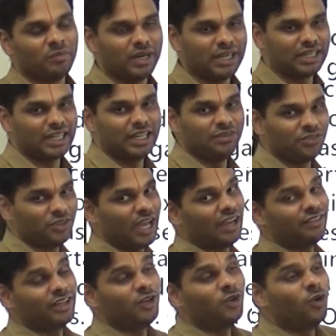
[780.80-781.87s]
But if you
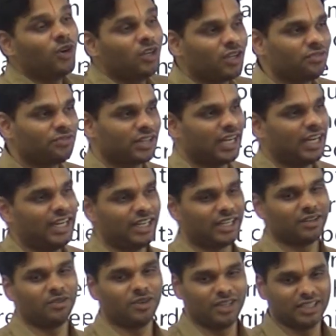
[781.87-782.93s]
have a note of
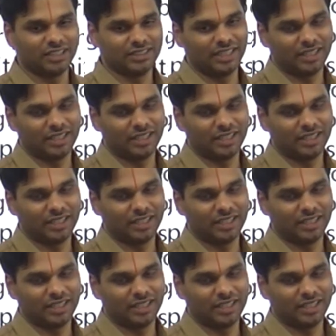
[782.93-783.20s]
credit, what does